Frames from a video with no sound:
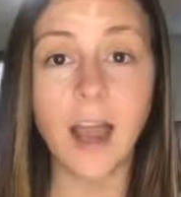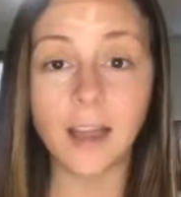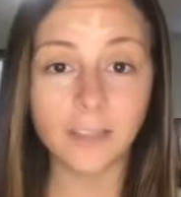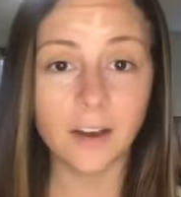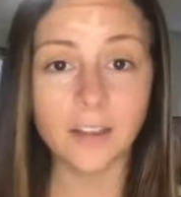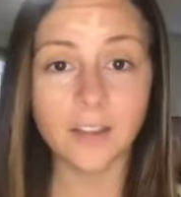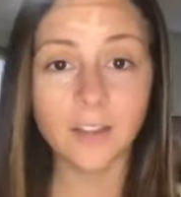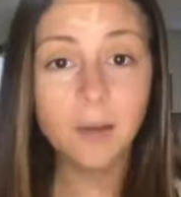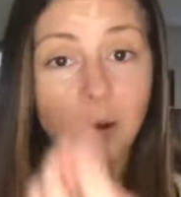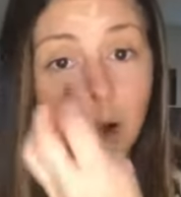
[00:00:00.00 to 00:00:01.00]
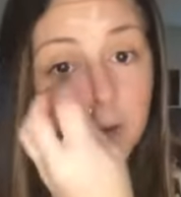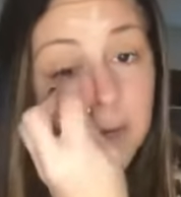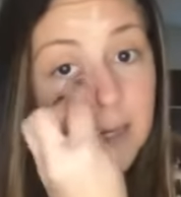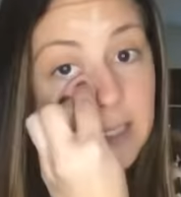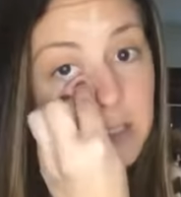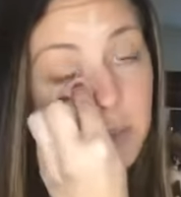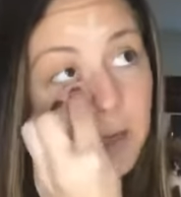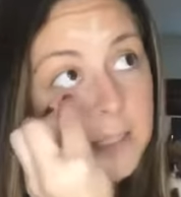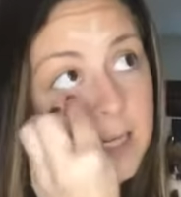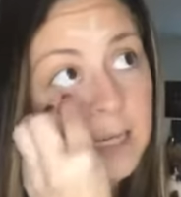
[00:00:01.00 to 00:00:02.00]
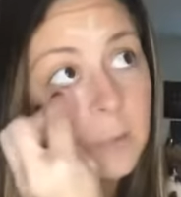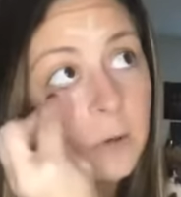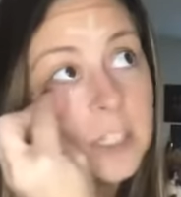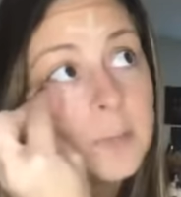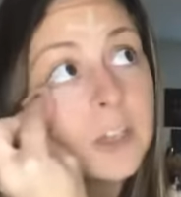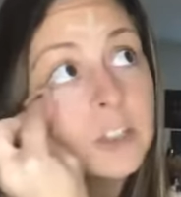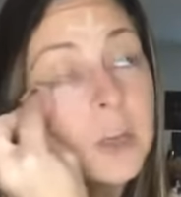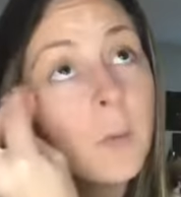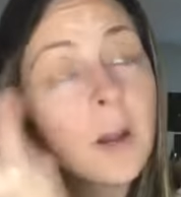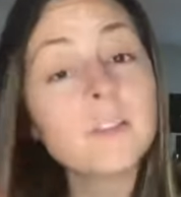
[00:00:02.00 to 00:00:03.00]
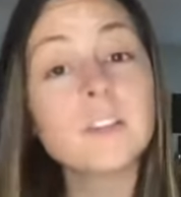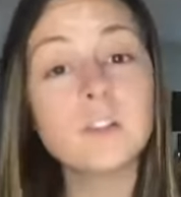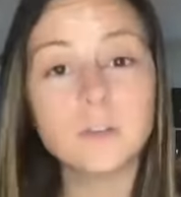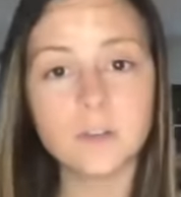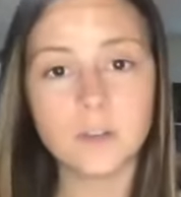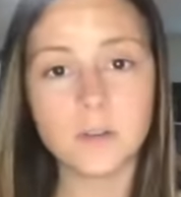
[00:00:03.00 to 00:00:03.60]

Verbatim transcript: I thought that they were already super attainable, especially what I was used to.